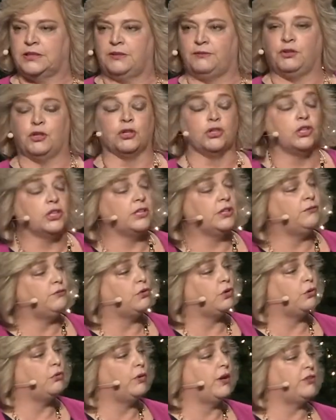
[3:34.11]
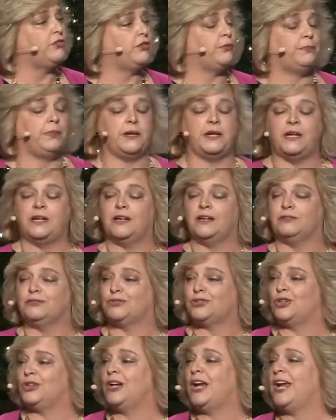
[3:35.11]
If you're looking for a recipe
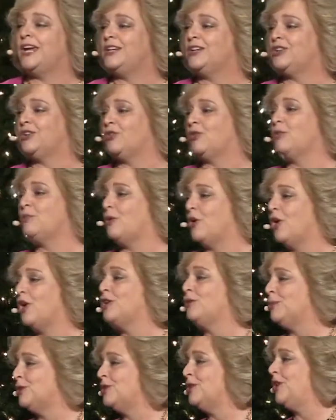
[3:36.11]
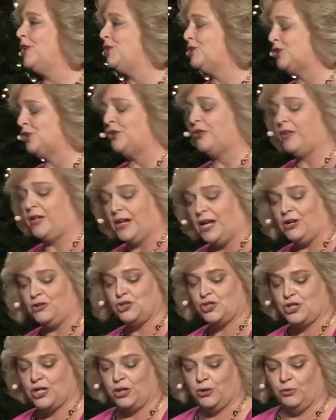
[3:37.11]
of creating a remarkable culture, then I'll
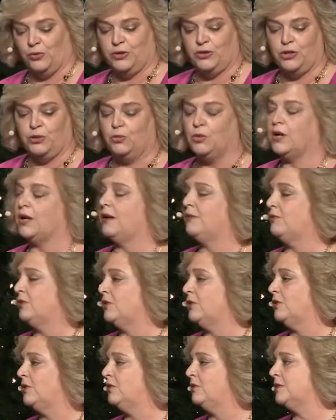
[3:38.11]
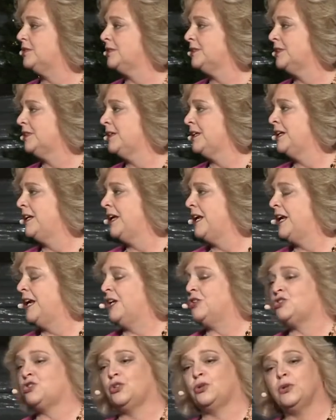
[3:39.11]
share with you what I've learned.
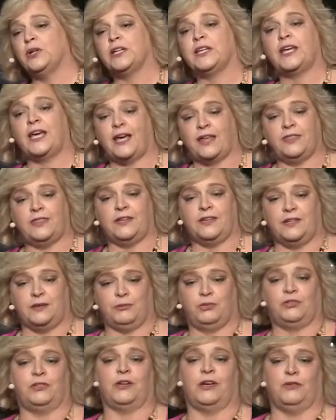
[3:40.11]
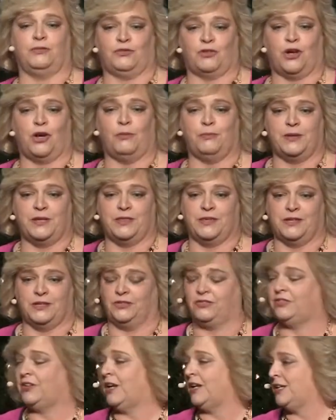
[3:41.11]
And Truett Cathy himself taught me
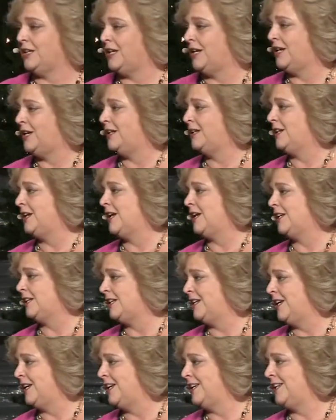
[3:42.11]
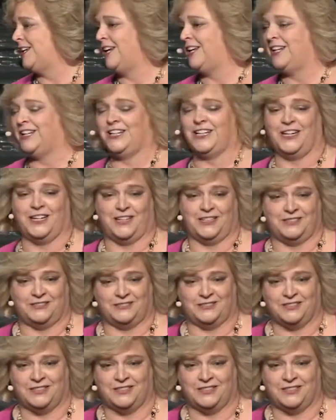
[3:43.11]
this again and again and again.